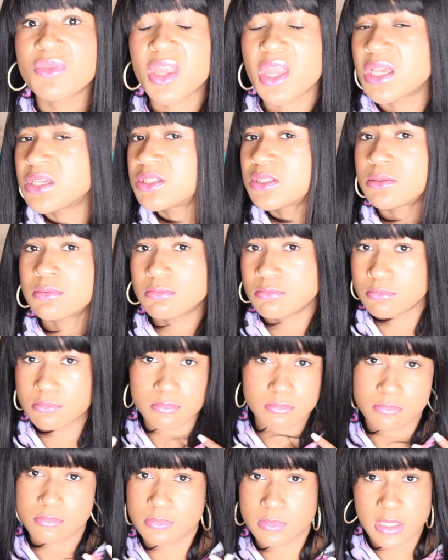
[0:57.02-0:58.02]
That's
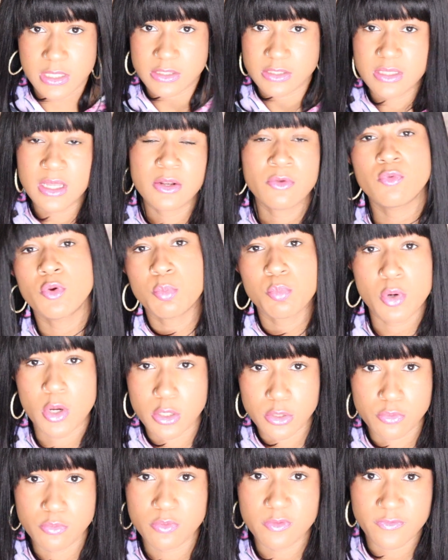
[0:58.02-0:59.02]
it's not a real
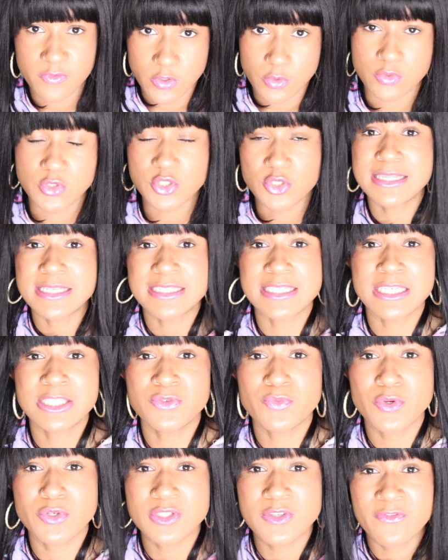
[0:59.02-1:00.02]
product review. So this
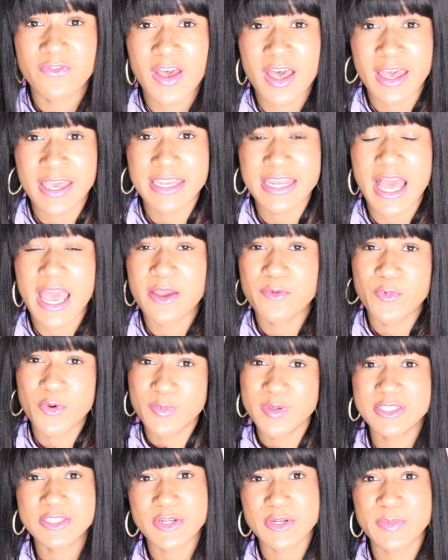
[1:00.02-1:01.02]
is Real Divyne. I will
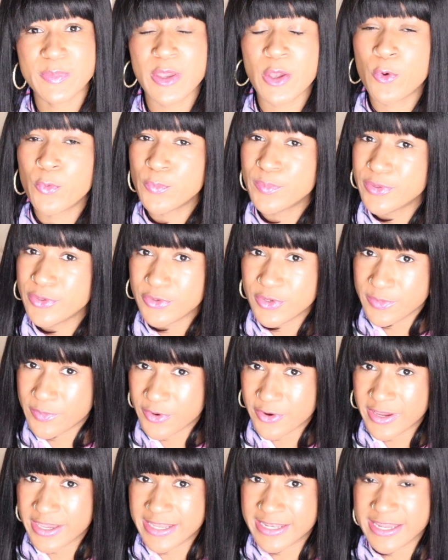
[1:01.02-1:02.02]
be starting my own beauty
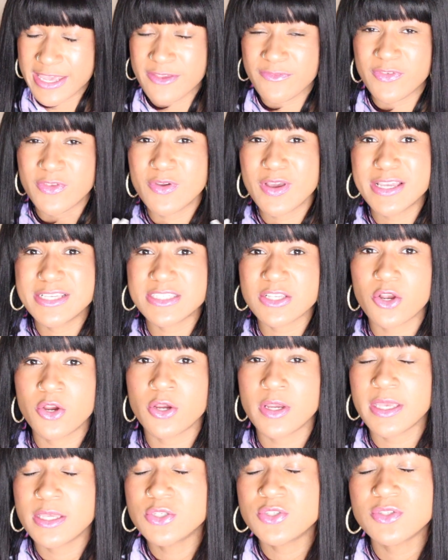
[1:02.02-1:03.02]
brand. If you guys are
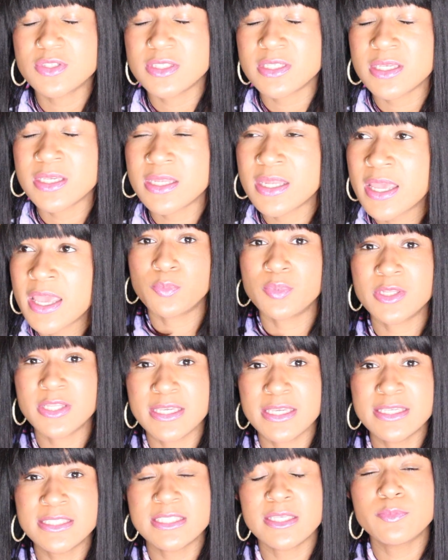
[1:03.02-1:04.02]
interested,
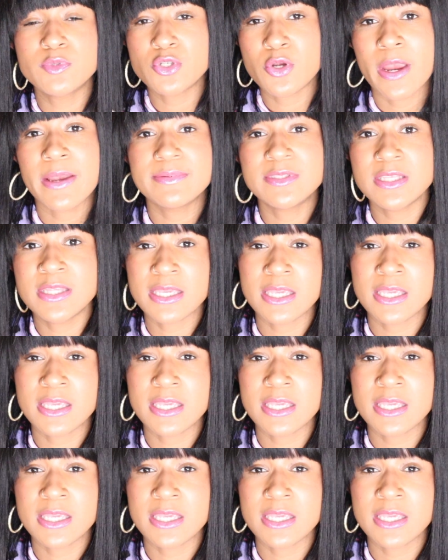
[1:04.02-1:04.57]
please subscribe to